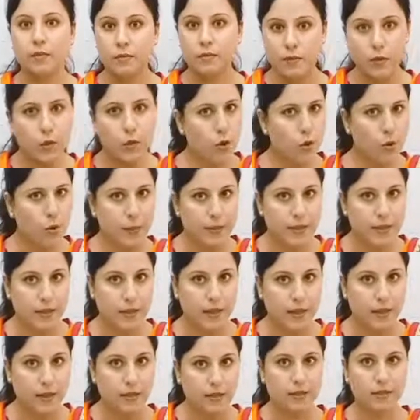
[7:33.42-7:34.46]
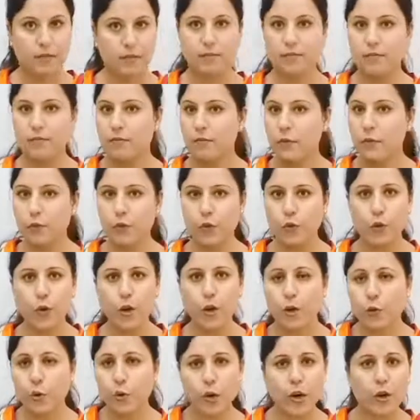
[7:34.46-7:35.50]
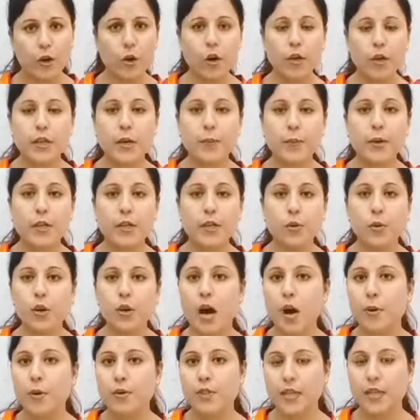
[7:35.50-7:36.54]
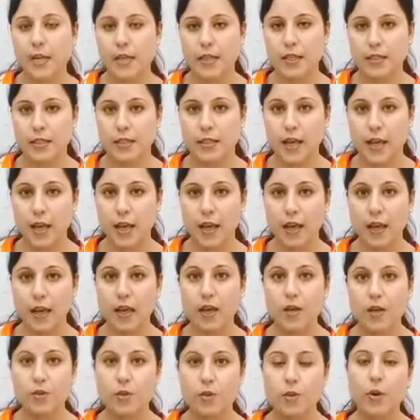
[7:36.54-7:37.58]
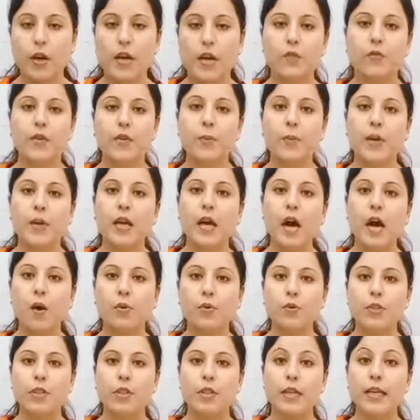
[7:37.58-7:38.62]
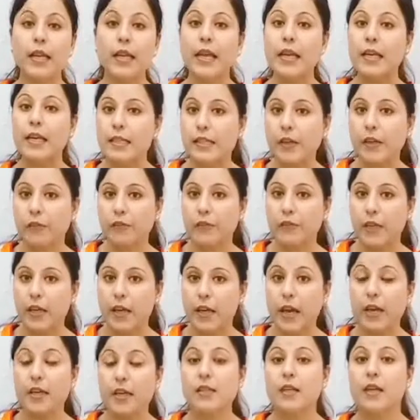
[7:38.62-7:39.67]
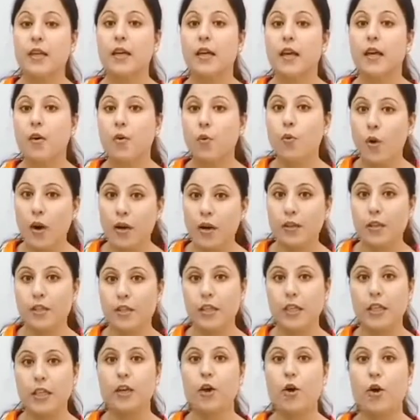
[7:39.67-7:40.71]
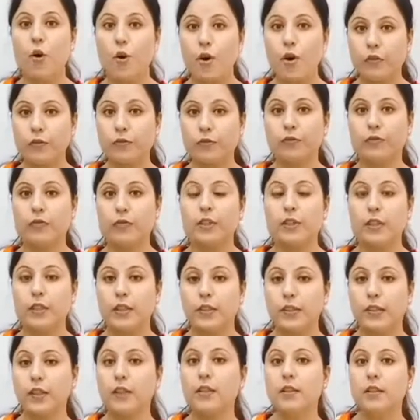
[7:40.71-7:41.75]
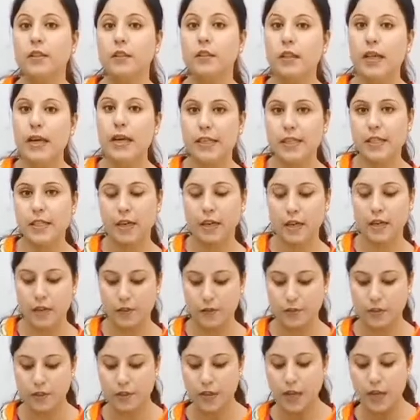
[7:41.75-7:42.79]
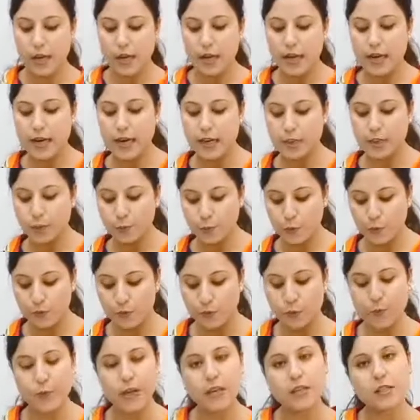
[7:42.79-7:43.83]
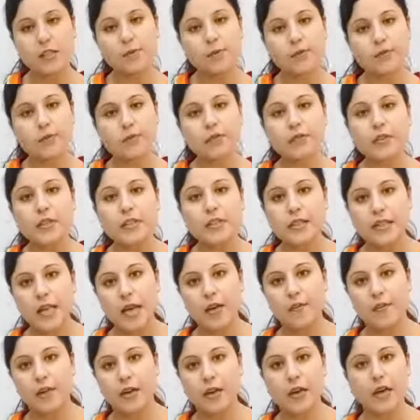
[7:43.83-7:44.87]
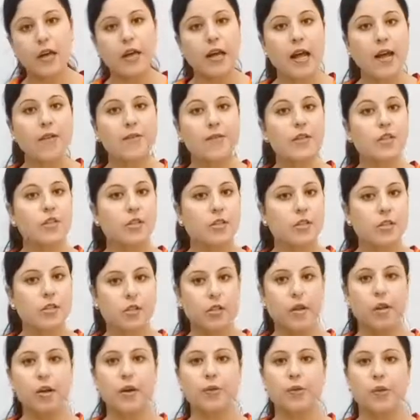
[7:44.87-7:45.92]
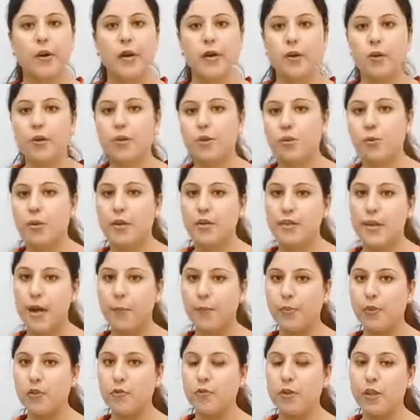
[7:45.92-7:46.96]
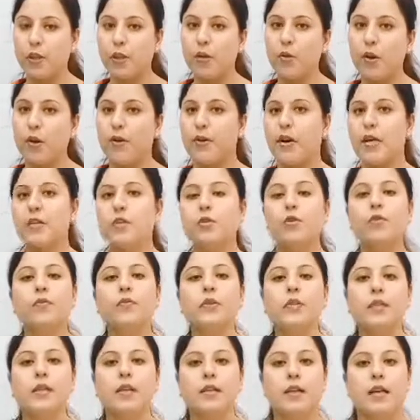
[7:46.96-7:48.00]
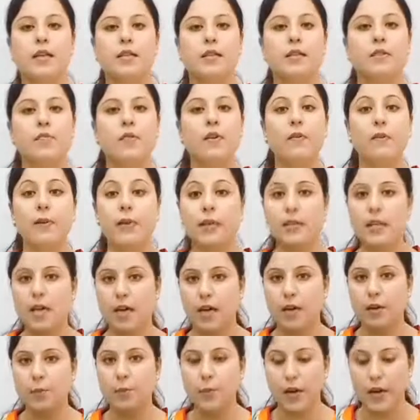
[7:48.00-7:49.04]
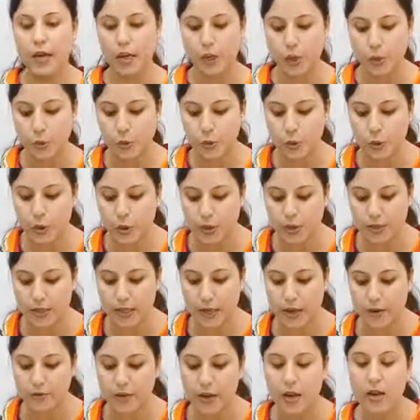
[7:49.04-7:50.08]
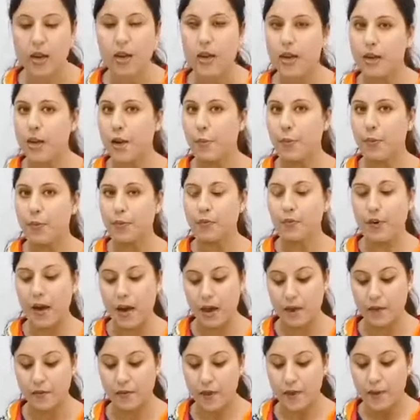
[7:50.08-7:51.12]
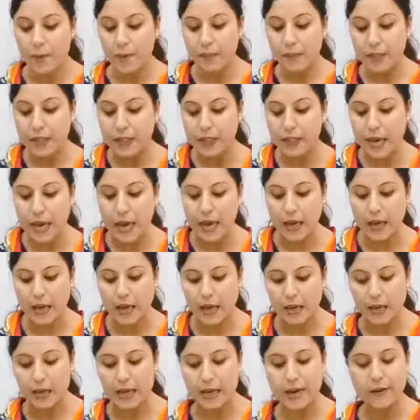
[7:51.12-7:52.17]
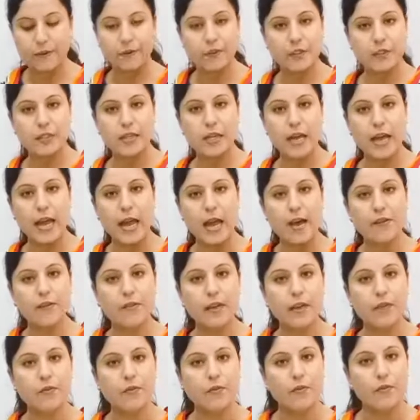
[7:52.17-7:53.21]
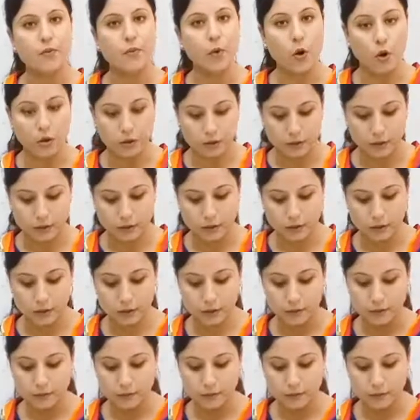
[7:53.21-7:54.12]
No biscuit. You are not able to count anything. So it will be counted in indefinite quality of the adjectives. Let's move to page number 57. Here I will just share 1 or 2 examples with you, and rest of the sentences will be done by you yourself. Number 5. King lifts the heavy box.